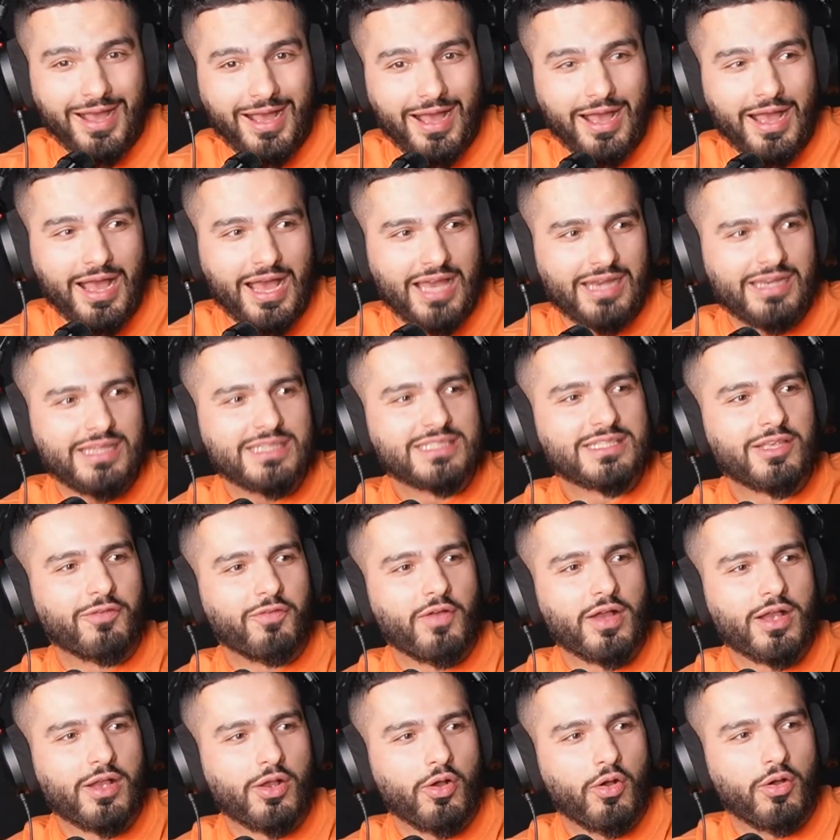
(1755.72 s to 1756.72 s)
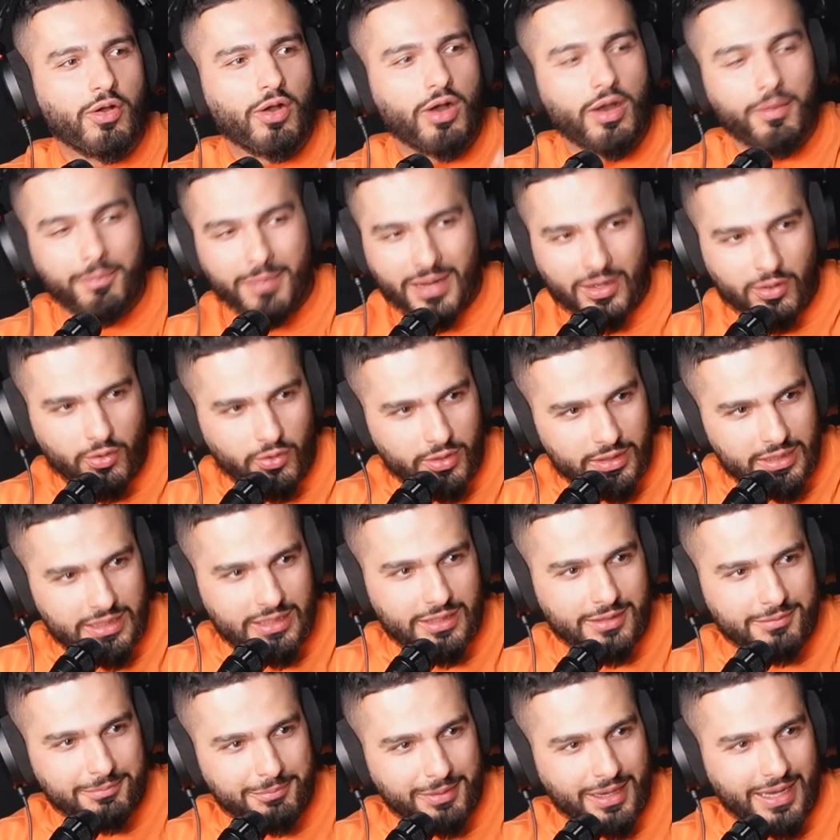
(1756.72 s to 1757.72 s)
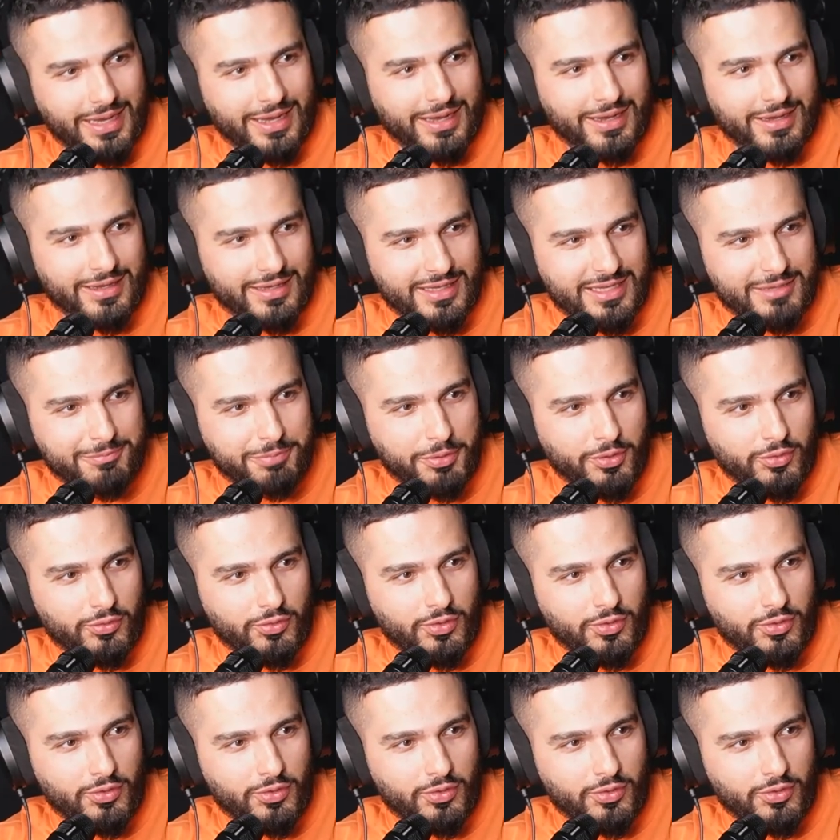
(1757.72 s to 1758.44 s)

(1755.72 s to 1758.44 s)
at least if I could go, oh man, got eaten by a hippo.